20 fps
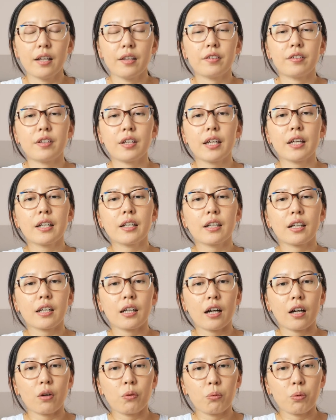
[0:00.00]
They
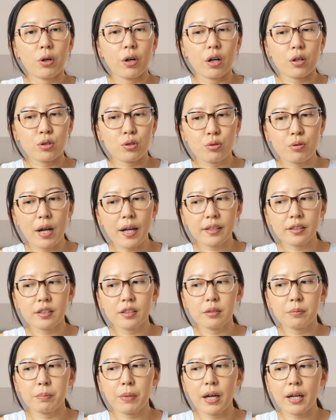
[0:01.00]
were
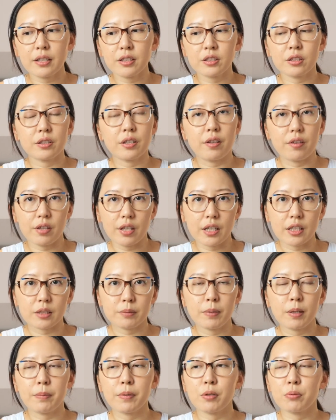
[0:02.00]
attracted by certain
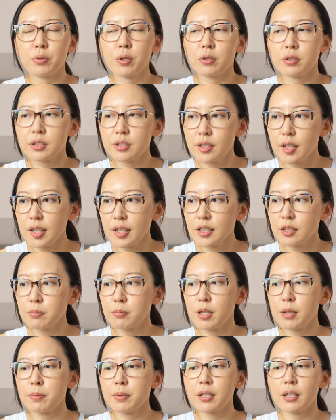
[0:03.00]
things, maybe real estate,
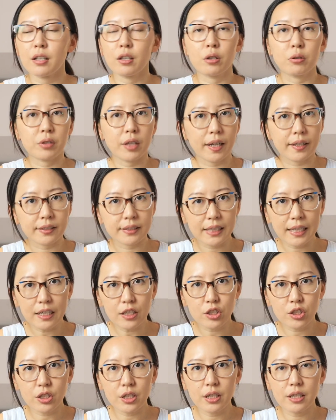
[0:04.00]
maybe low
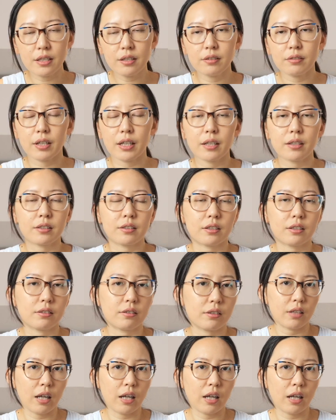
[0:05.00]
taxation, right?